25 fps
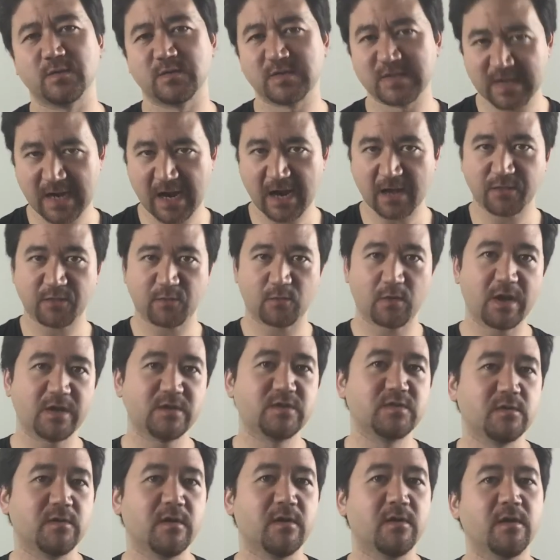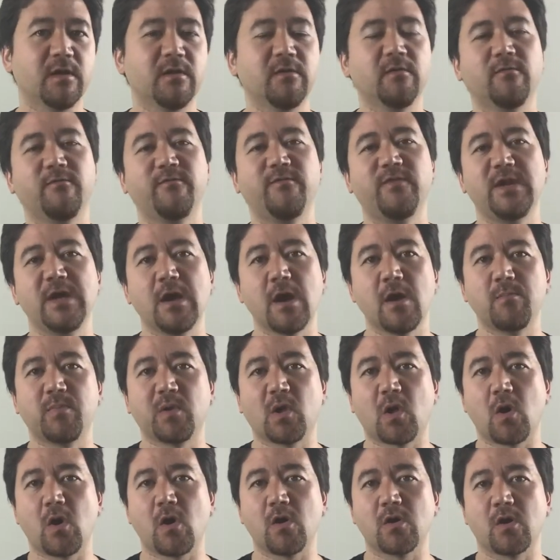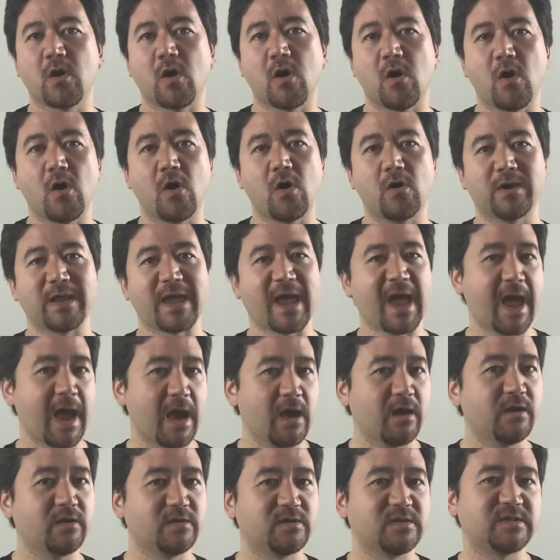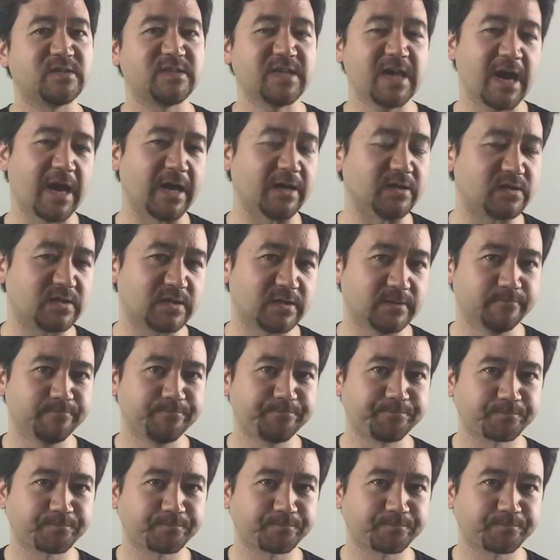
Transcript: today I thought I'd do a little video blog on how to detect